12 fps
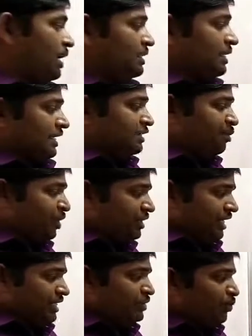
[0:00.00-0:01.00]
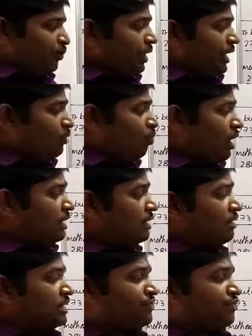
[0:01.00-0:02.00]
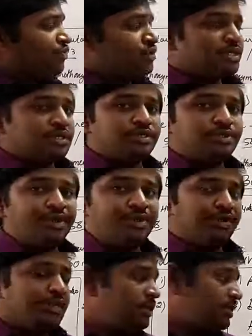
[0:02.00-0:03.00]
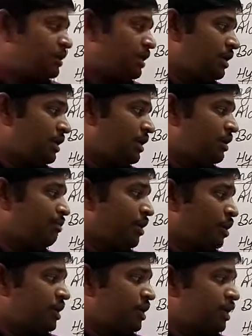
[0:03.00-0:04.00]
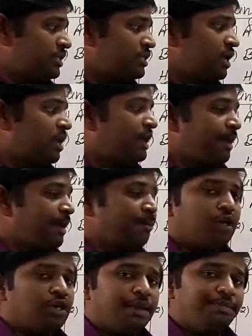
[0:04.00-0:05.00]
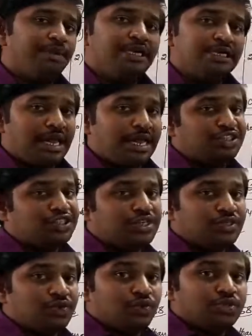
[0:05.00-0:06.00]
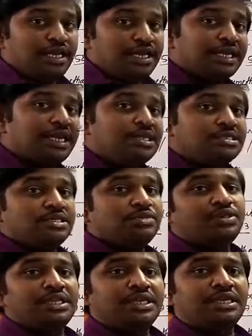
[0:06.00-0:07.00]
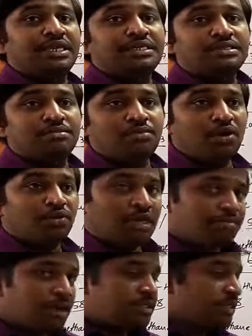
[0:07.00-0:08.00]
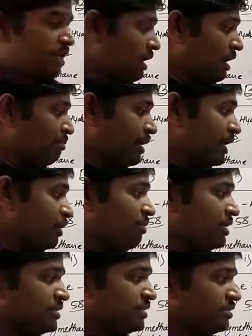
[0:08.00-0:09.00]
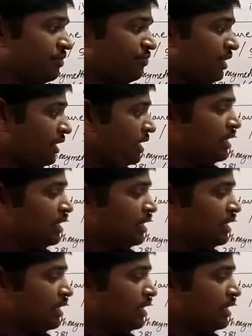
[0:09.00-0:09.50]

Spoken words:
the next point is weak van der Waals forces between the molecules or dipole-dipole interaction is goes on increases with increase in molecular mass or comparative masses of the